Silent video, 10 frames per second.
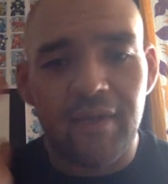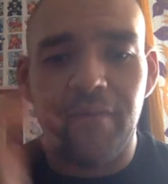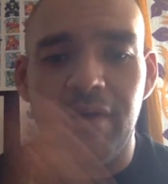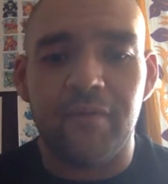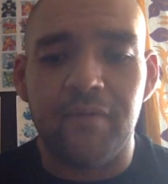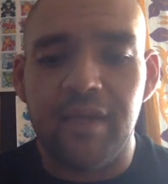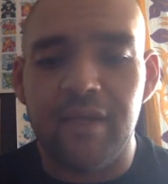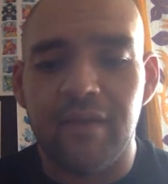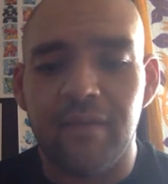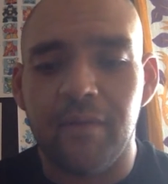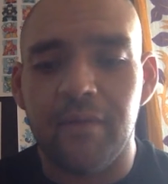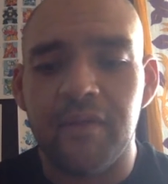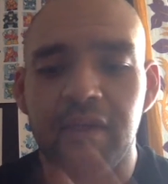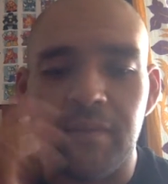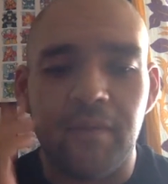If I don't eat enough
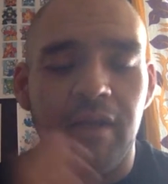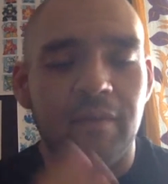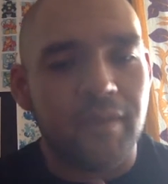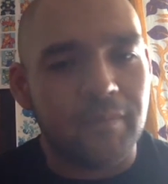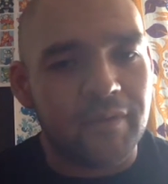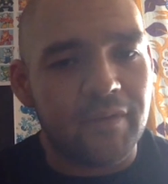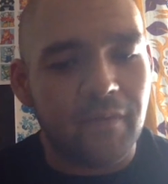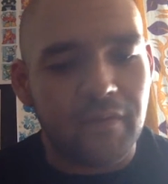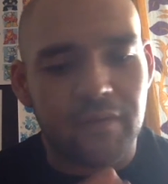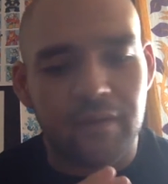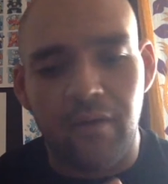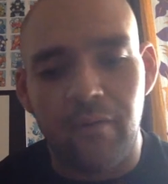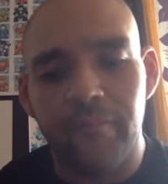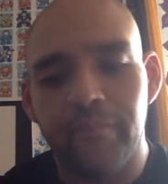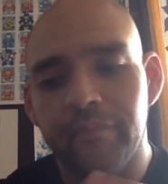protein, I'm not gonna be able to do this.
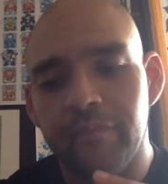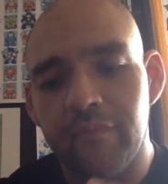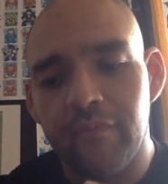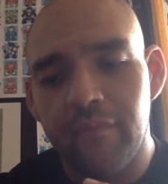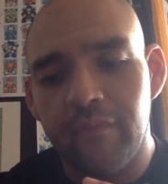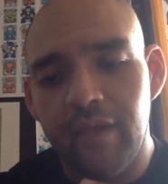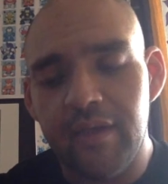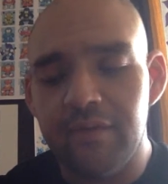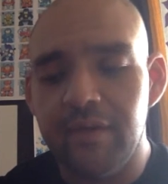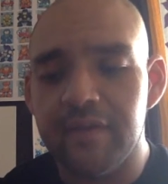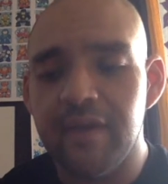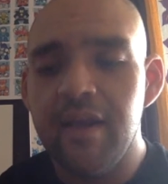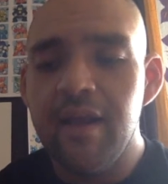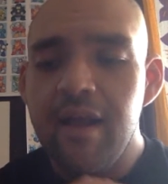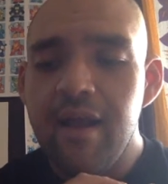So, anyways,
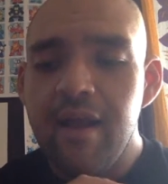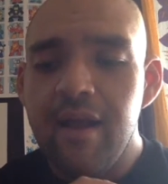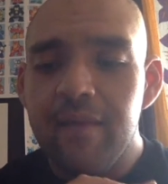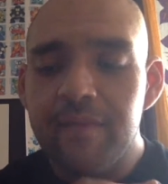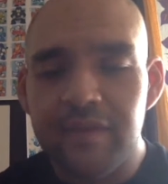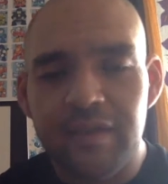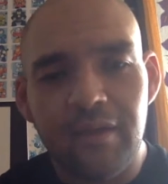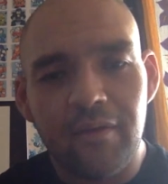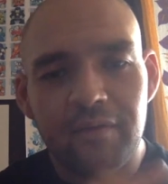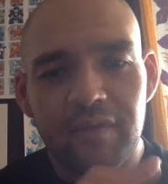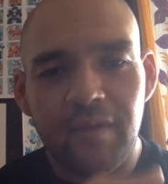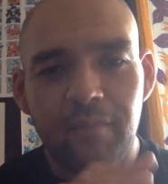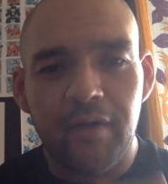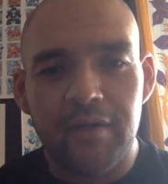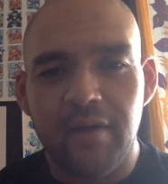still
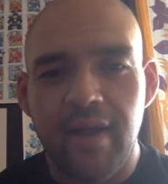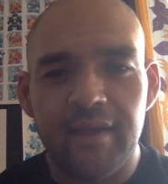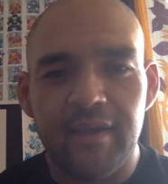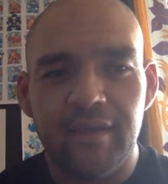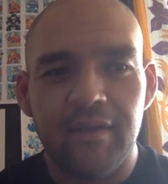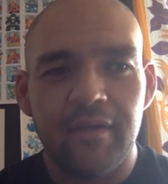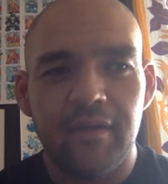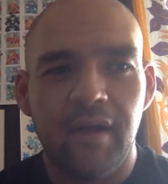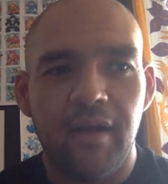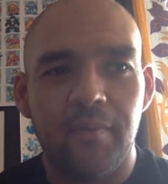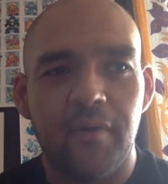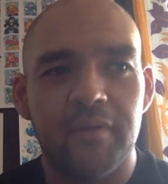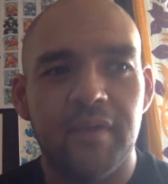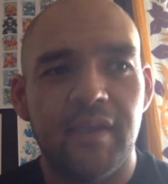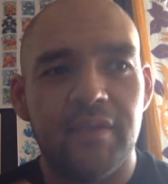somewhat tracking
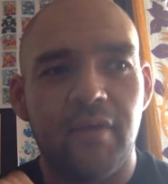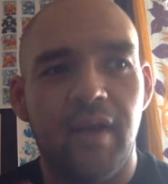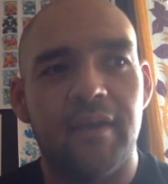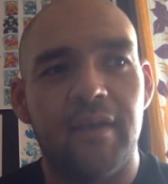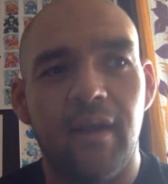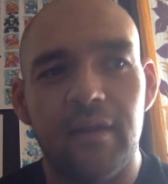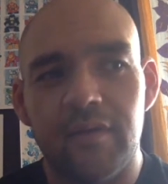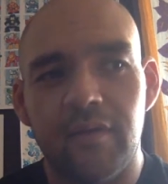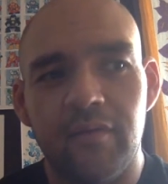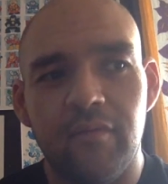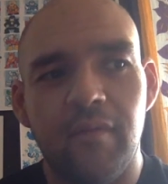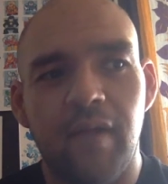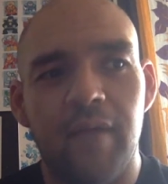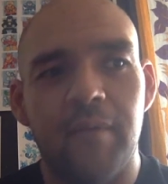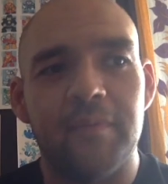protein, trying not to.
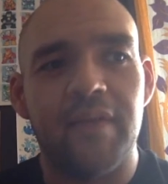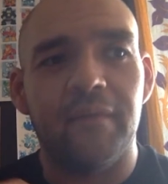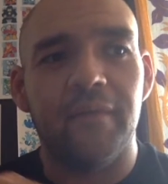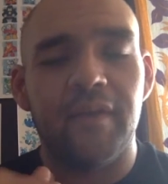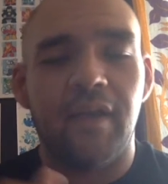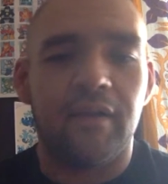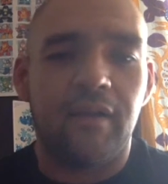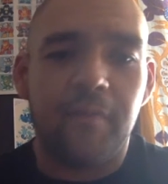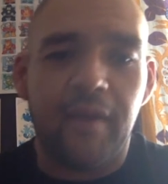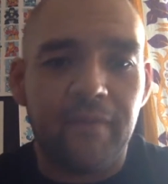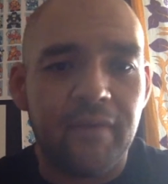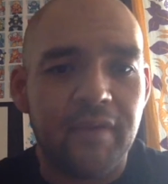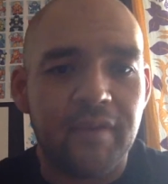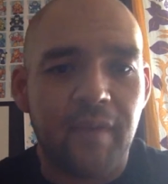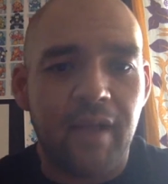I'm definitely not on
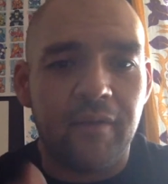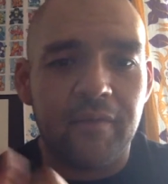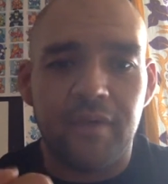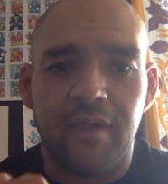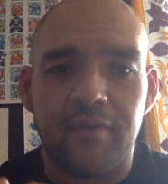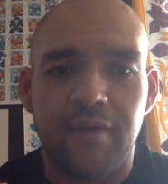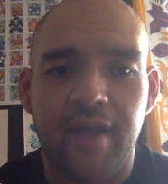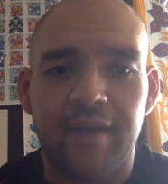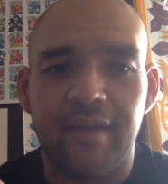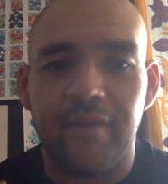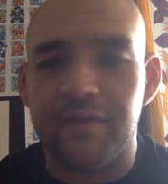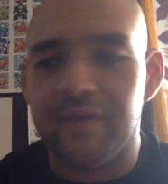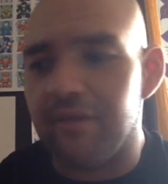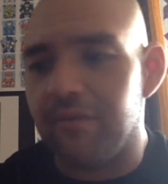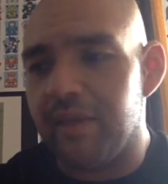MyFitnessPal, tracking every
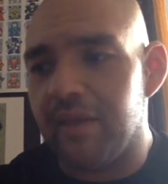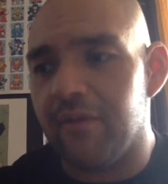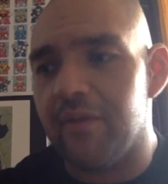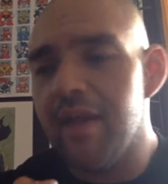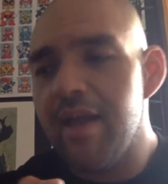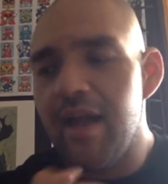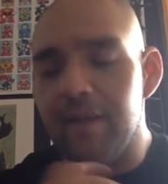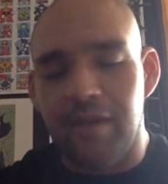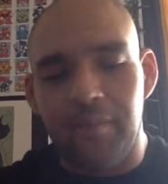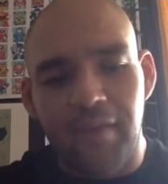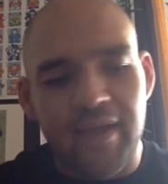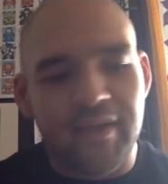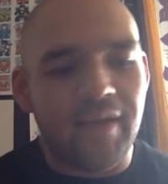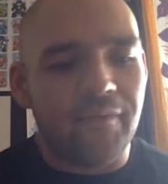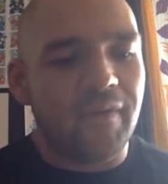single meal. I'm not
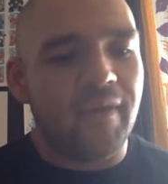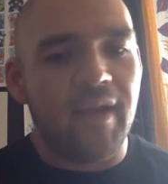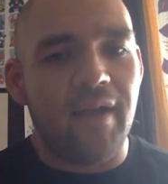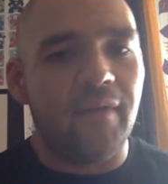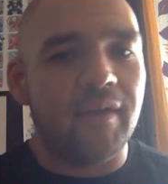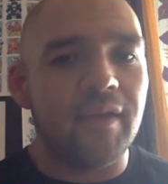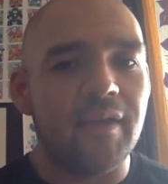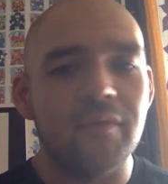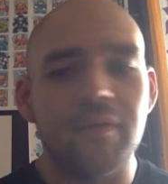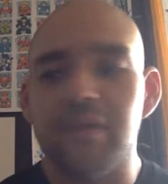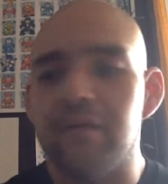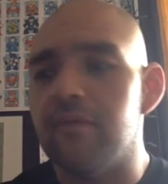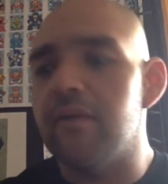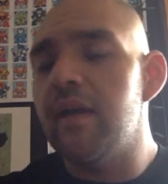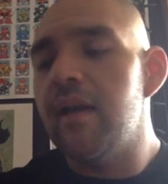planning everything out like I used
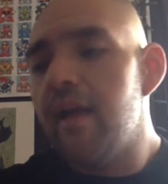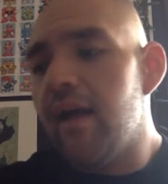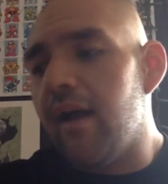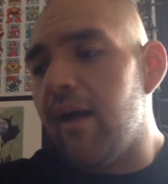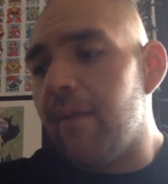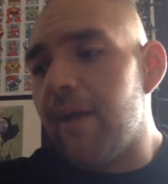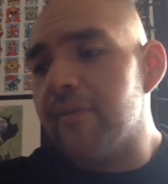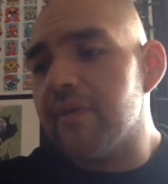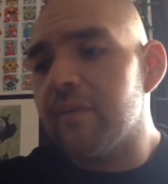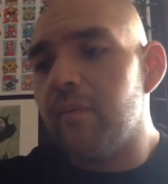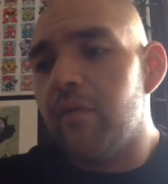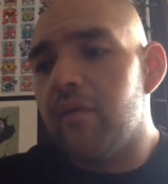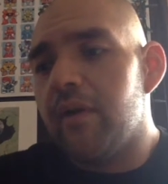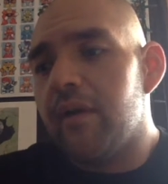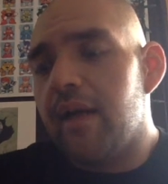to. I'm just
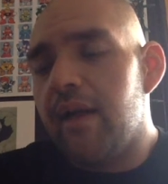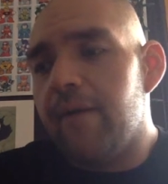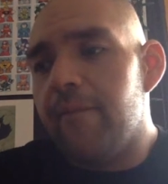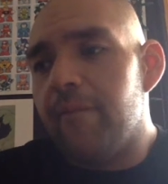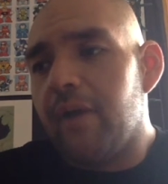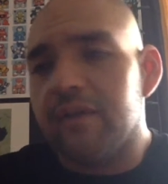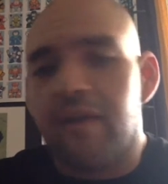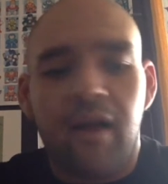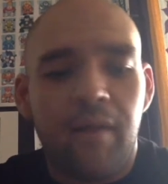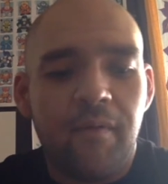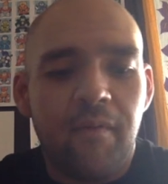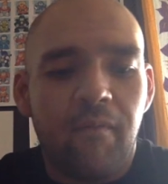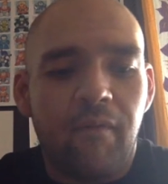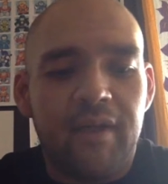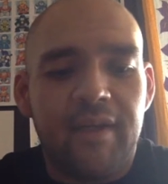more on top of
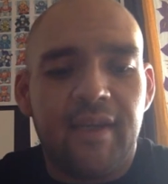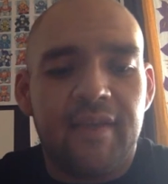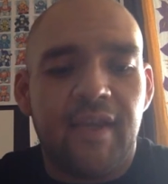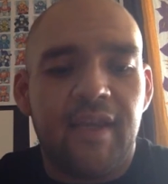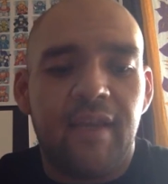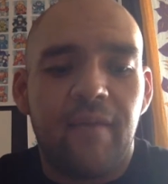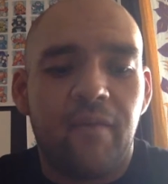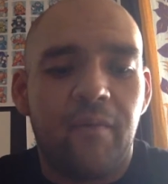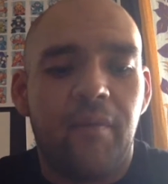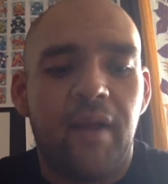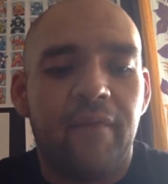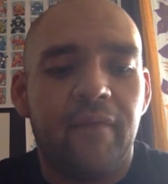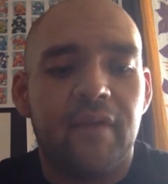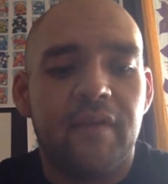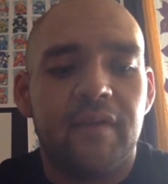what it is I eat for
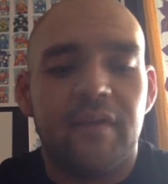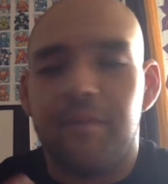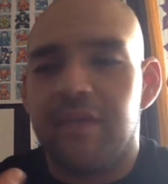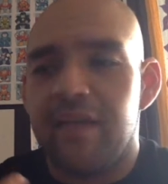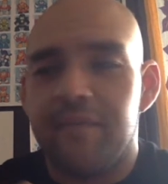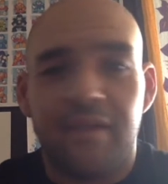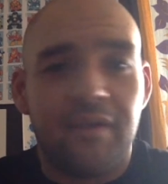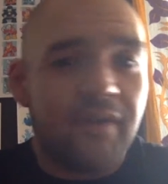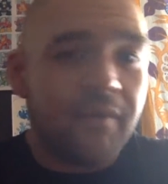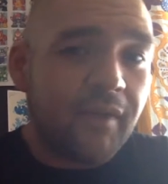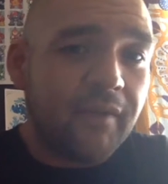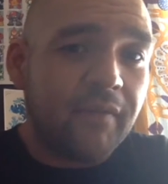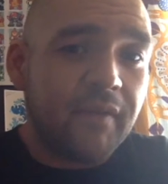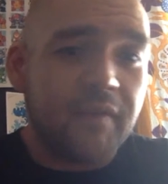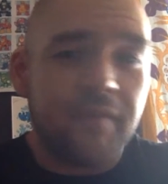breakfast. Sometimes I don't eat
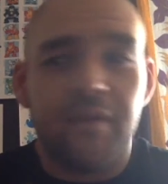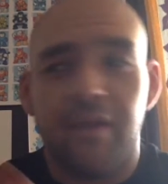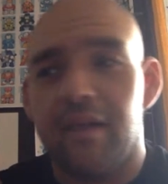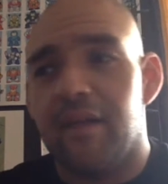breakfast.